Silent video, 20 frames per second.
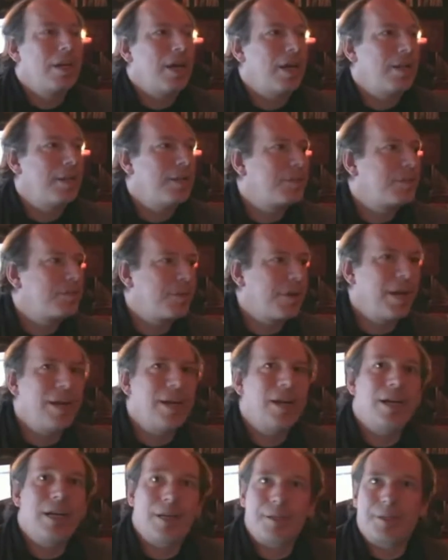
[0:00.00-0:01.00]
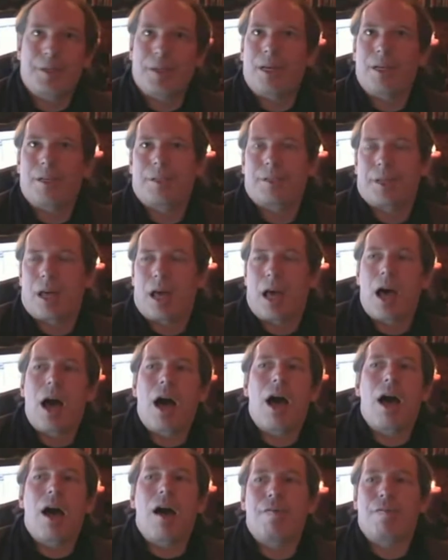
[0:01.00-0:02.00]
And the trailer is
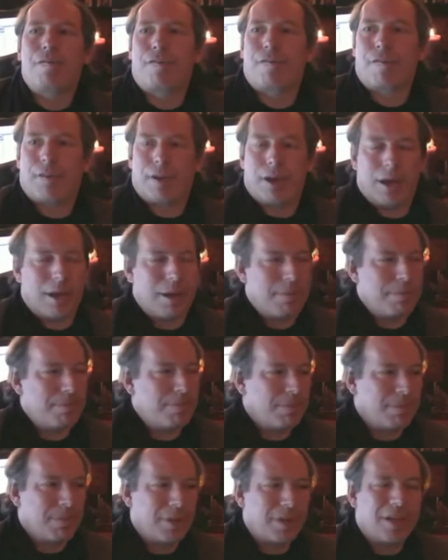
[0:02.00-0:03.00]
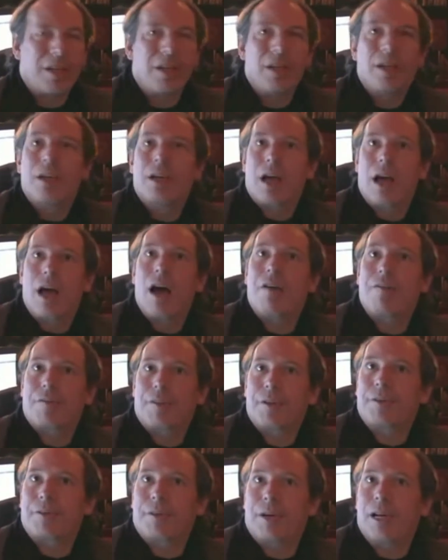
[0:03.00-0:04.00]
half
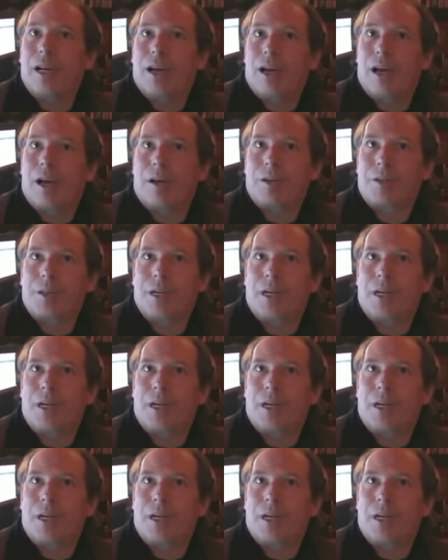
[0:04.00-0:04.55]
the trailer house,